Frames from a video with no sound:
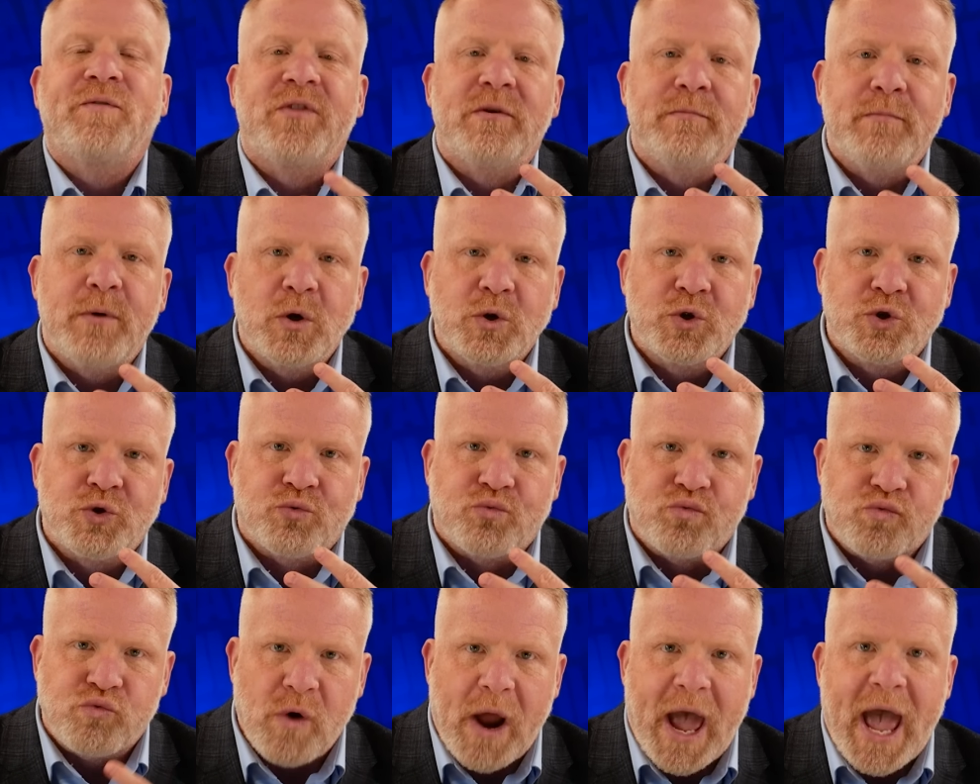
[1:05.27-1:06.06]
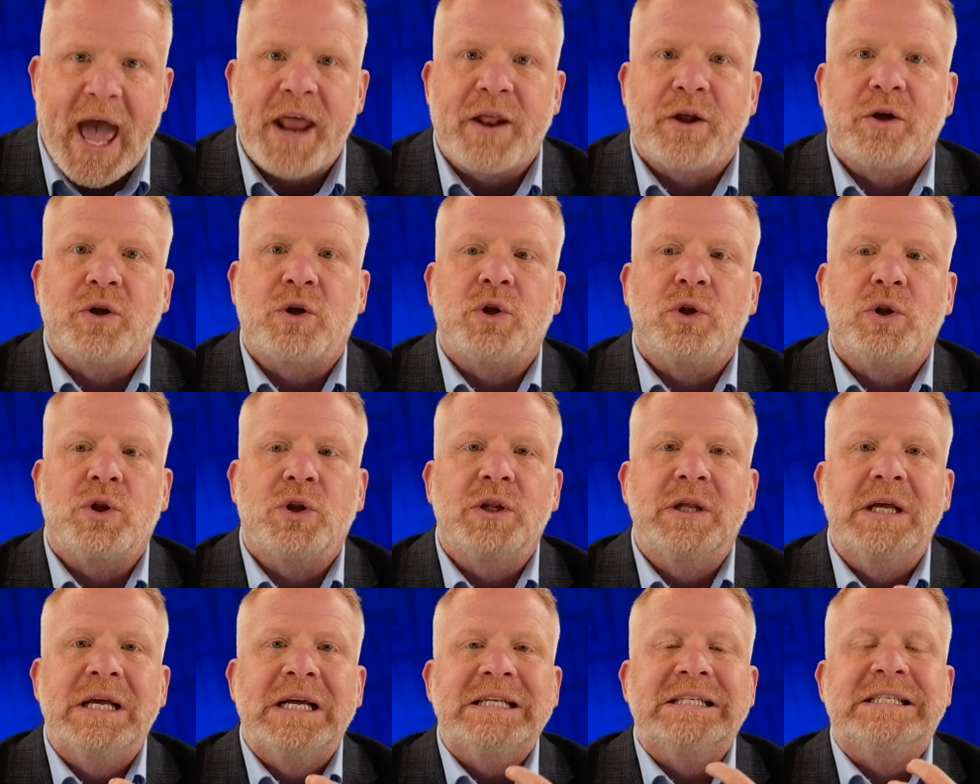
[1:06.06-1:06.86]
of the most
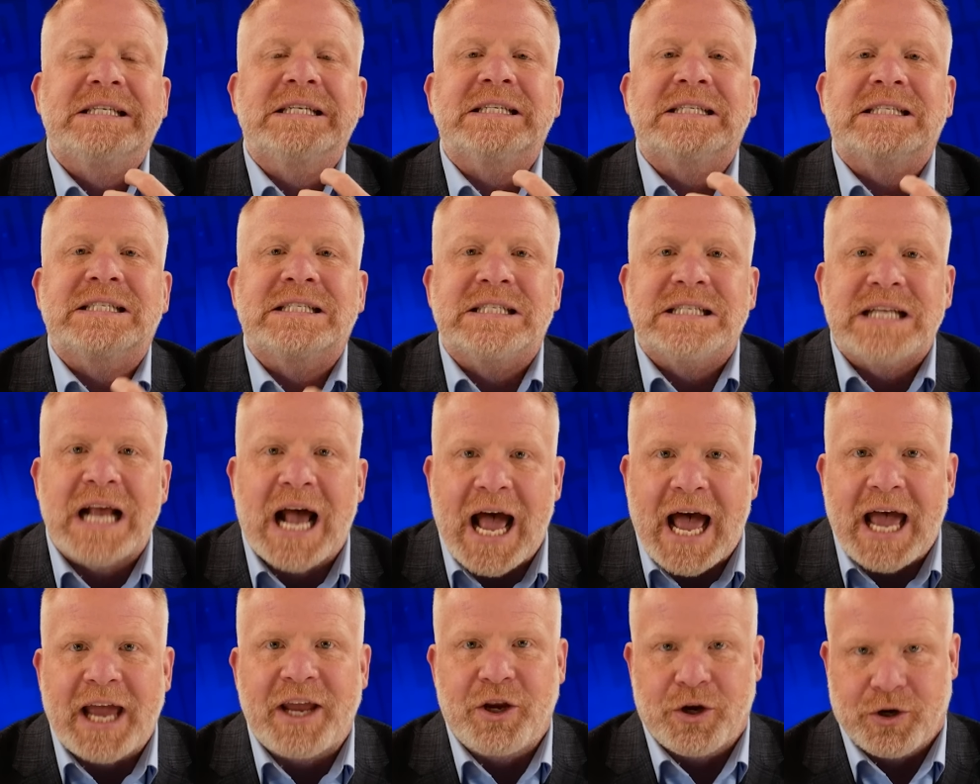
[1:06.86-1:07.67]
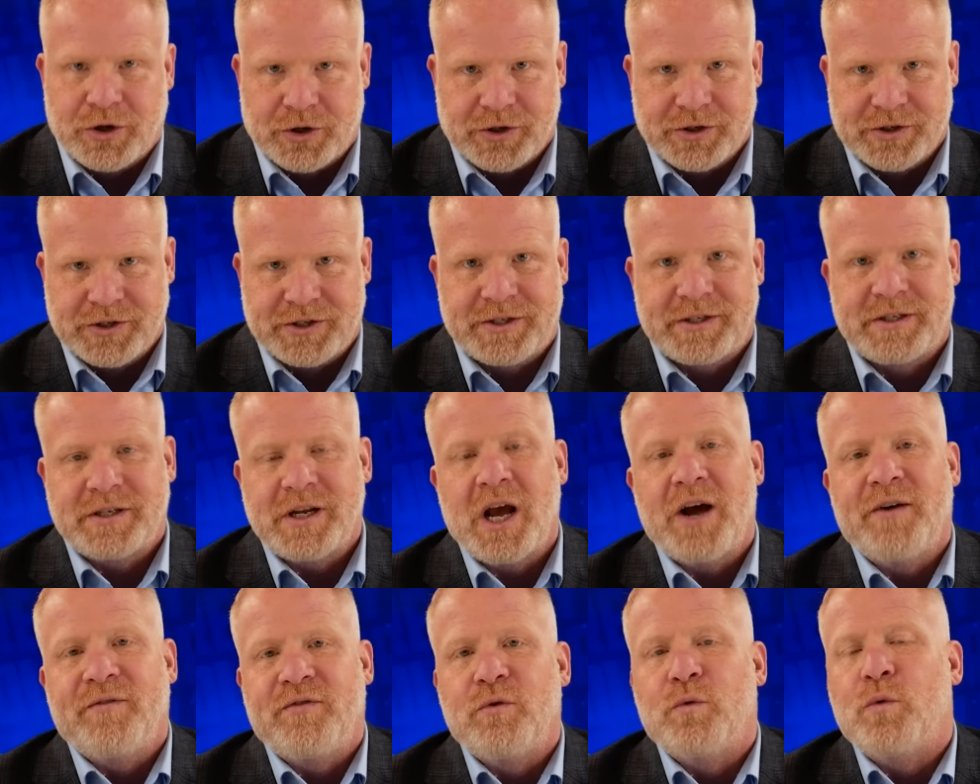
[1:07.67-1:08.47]
radical desires
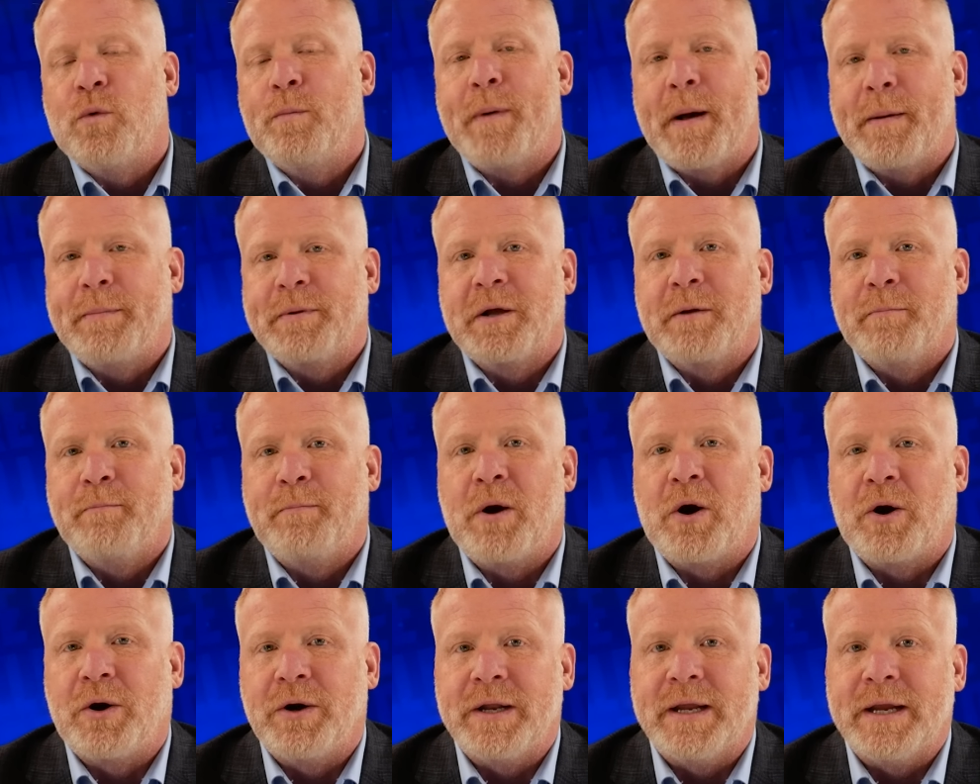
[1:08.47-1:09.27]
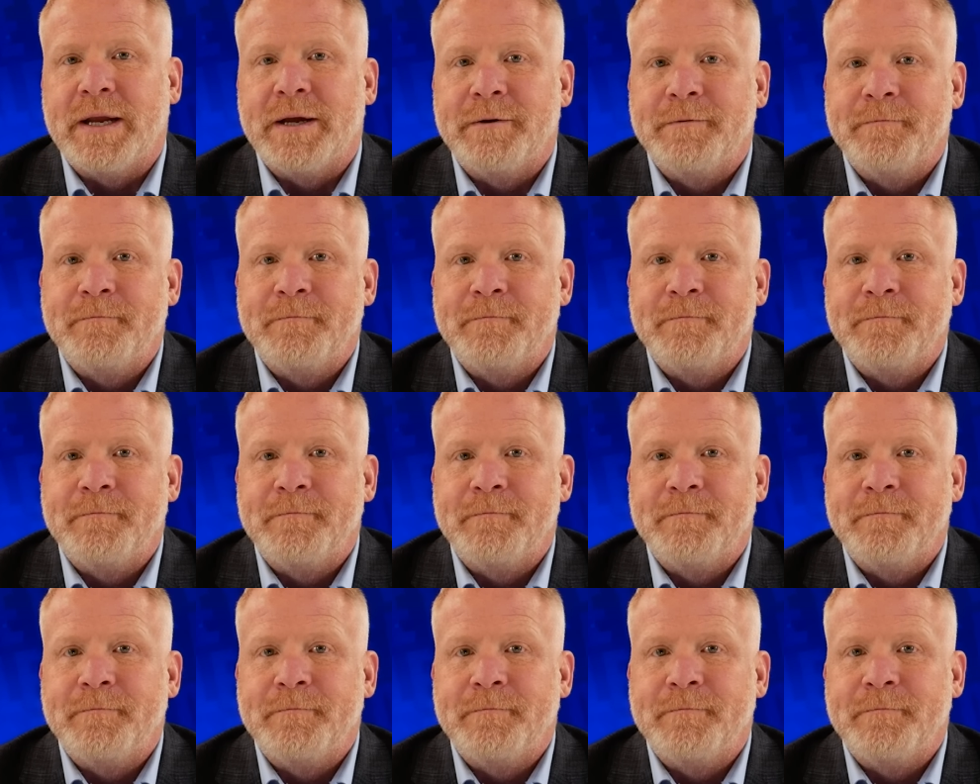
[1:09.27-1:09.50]
of the Republican Party.